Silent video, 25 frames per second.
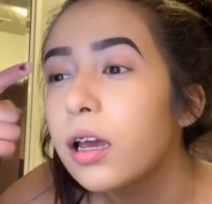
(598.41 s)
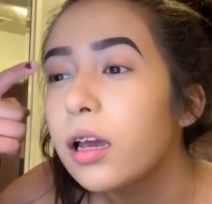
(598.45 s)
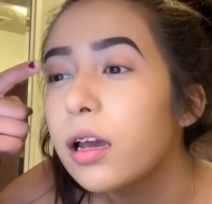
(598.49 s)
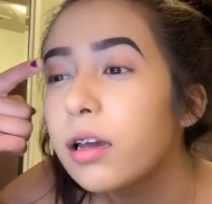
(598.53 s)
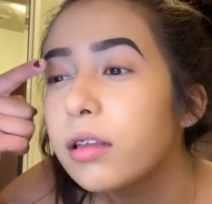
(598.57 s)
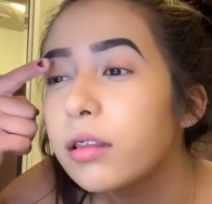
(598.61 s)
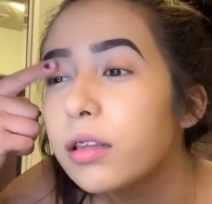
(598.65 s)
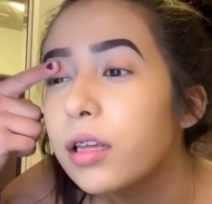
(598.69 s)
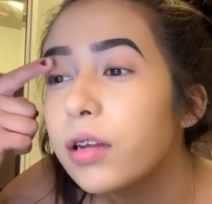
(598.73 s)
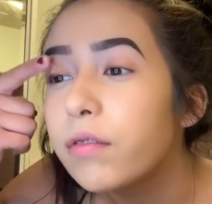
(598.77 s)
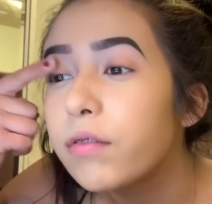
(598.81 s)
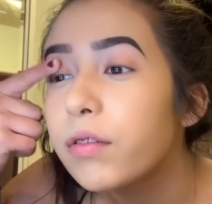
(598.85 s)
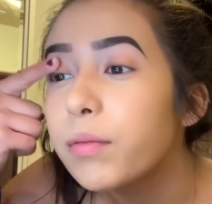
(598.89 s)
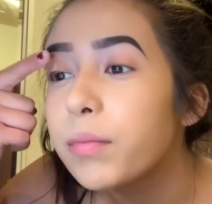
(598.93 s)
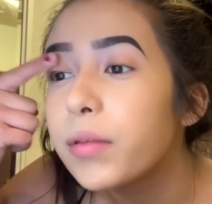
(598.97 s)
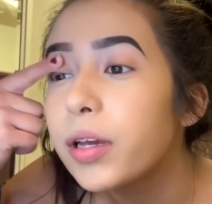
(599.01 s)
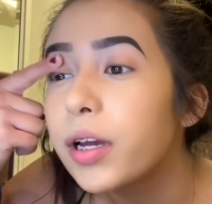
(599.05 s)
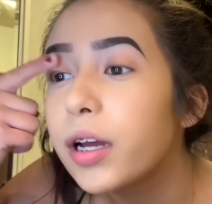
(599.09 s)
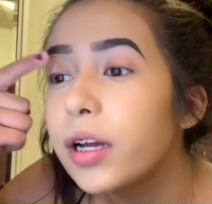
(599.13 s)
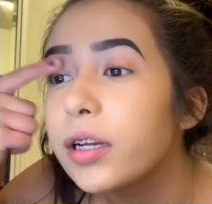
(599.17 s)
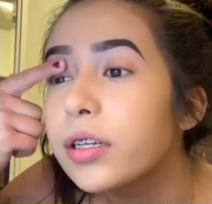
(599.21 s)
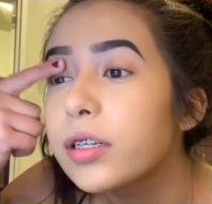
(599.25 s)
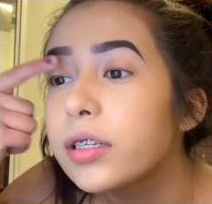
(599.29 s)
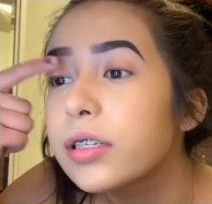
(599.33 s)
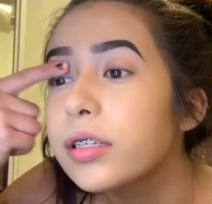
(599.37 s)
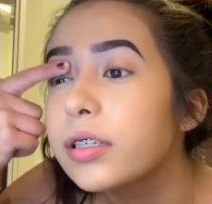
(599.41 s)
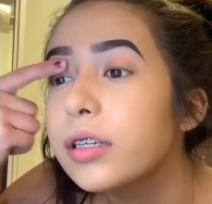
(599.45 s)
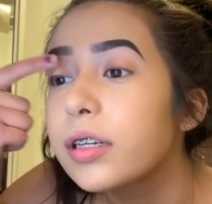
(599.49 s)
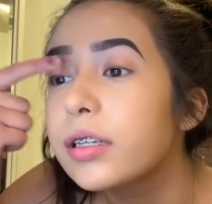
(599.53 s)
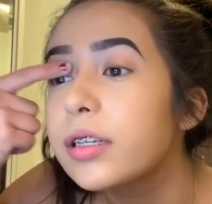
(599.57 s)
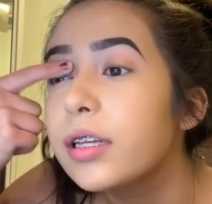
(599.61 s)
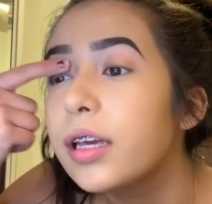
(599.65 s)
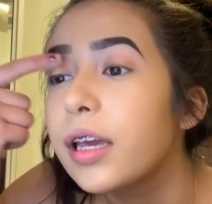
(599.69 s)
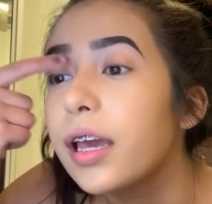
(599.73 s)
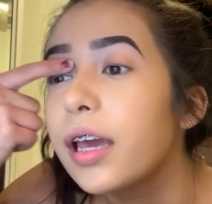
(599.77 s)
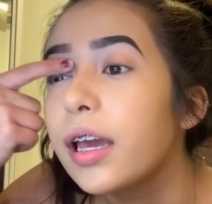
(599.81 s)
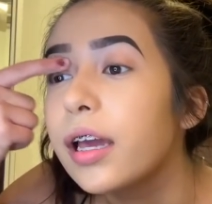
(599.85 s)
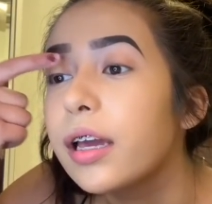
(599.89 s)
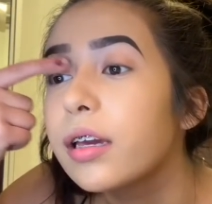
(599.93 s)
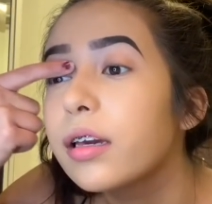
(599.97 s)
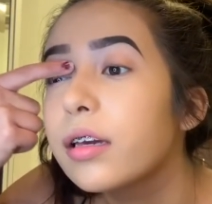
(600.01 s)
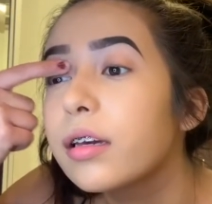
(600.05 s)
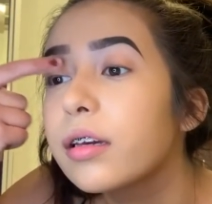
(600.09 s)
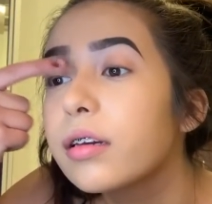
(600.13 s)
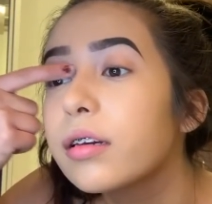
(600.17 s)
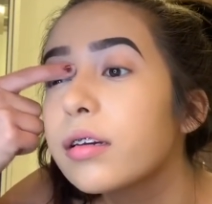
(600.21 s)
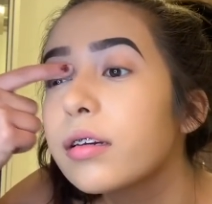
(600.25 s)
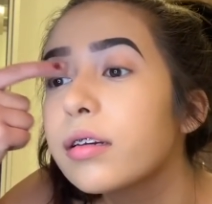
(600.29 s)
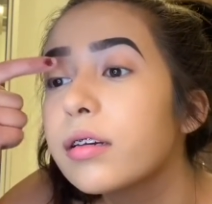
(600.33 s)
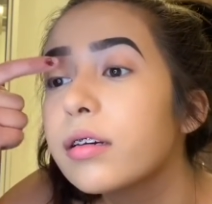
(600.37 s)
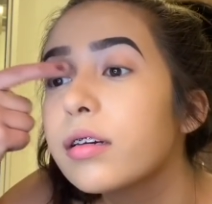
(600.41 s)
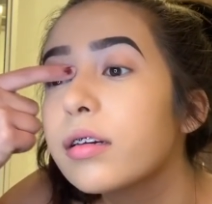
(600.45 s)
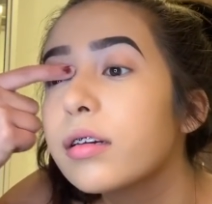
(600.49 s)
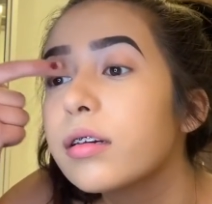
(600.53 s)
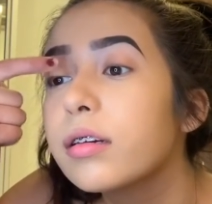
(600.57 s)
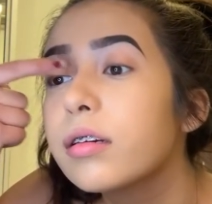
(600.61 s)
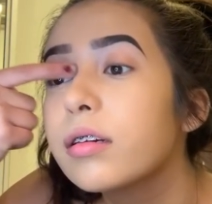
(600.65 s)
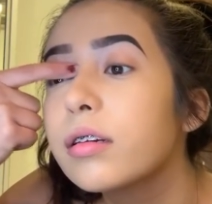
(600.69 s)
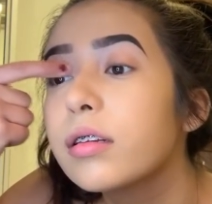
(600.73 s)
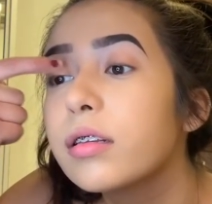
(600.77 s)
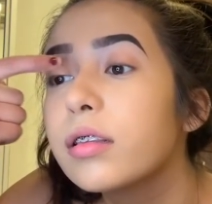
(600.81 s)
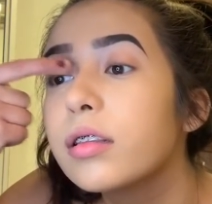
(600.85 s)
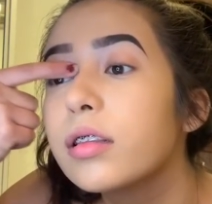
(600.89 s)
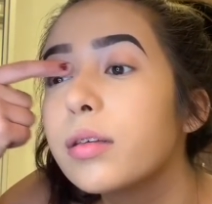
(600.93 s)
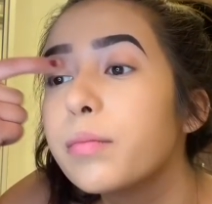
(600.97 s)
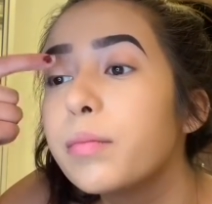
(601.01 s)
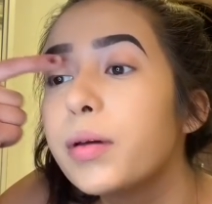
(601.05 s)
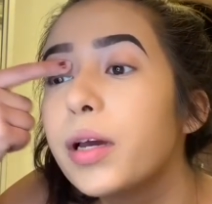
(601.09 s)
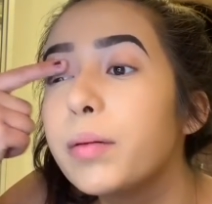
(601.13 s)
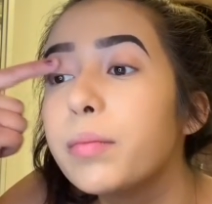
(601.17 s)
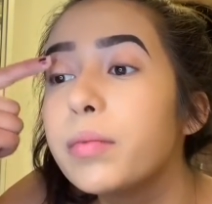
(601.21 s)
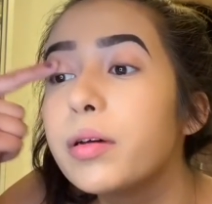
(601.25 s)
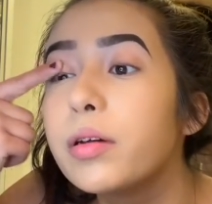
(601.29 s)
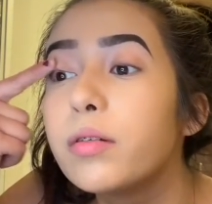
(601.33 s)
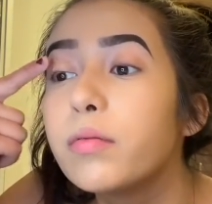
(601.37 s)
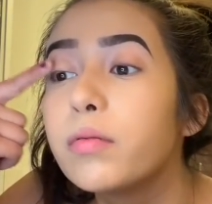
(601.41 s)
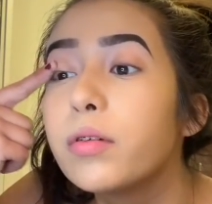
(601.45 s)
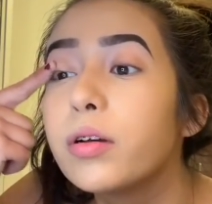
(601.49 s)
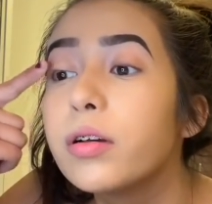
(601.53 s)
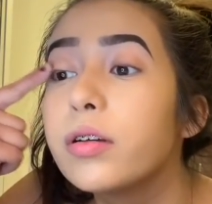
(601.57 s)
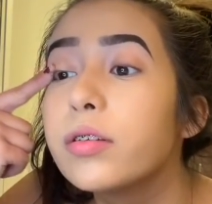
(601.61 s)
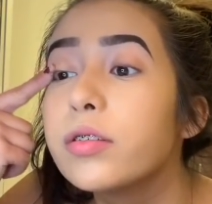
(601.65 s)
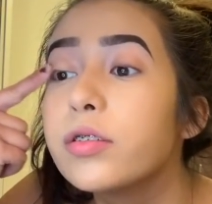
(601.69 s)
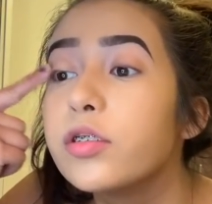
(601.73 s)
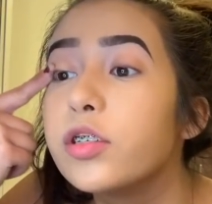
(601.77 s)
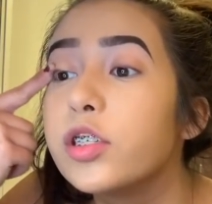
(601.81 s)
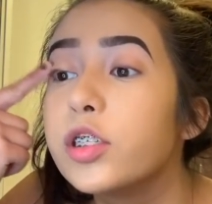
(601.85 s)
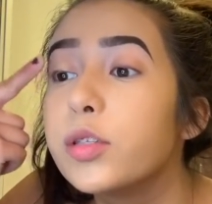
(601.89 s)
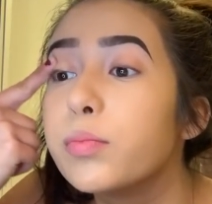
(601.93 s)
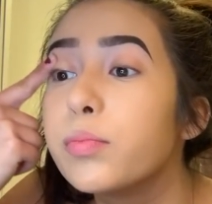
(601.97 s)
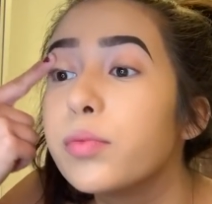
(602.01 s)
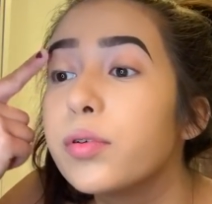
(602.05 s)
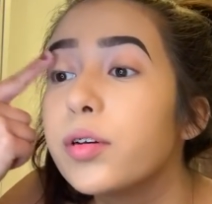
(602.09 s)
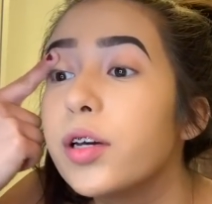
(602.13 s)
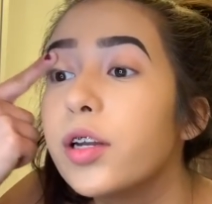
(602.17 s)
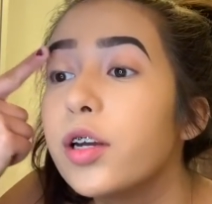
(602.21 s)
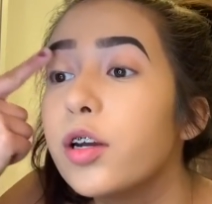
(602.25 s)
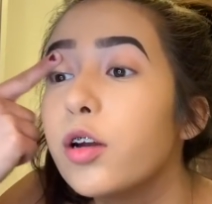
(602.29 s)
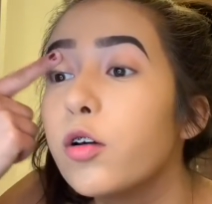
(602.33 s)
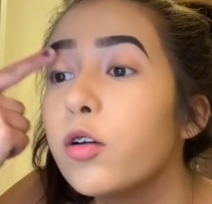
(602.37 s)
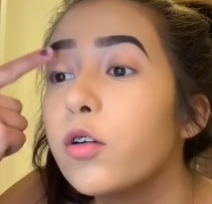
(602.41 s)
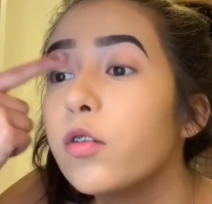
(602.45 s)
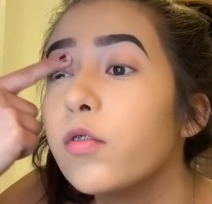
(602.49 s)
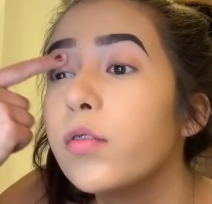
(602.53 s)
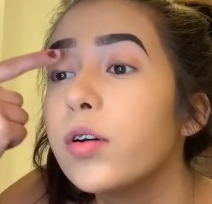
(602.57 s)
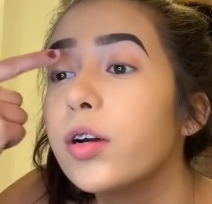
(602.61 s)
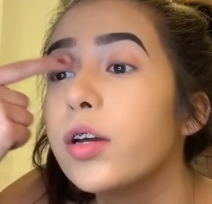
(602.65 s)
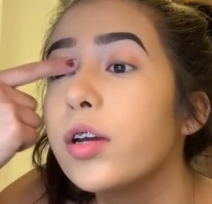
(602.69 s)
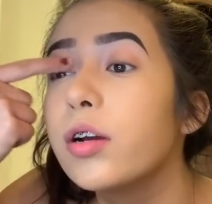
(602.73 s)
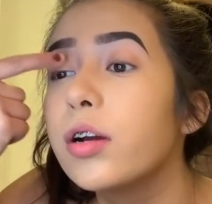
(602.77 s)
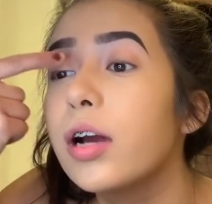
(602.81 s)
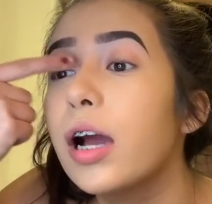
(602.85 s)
And then from there, you're just gonna take the Bare Minerals and just put it over your